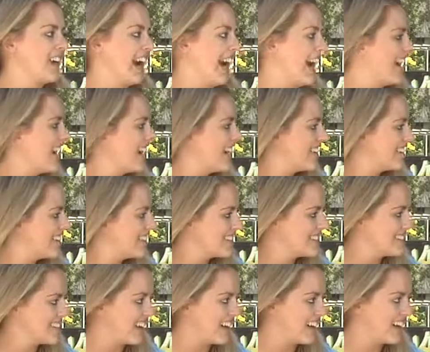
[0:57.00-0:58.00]
Okay, and
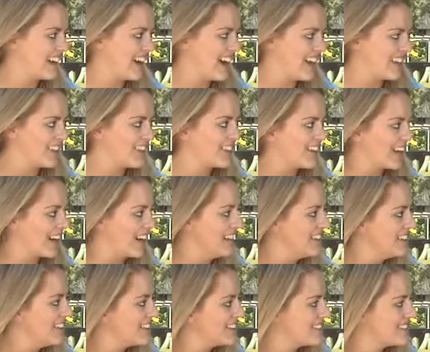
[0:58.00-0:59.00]
is there anything
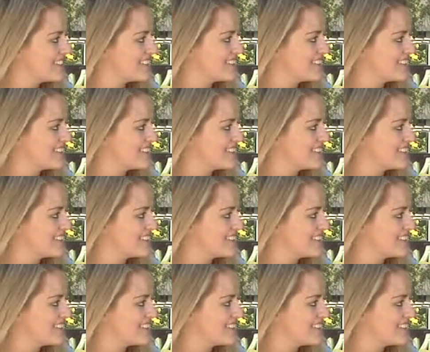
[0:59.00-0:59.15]
else?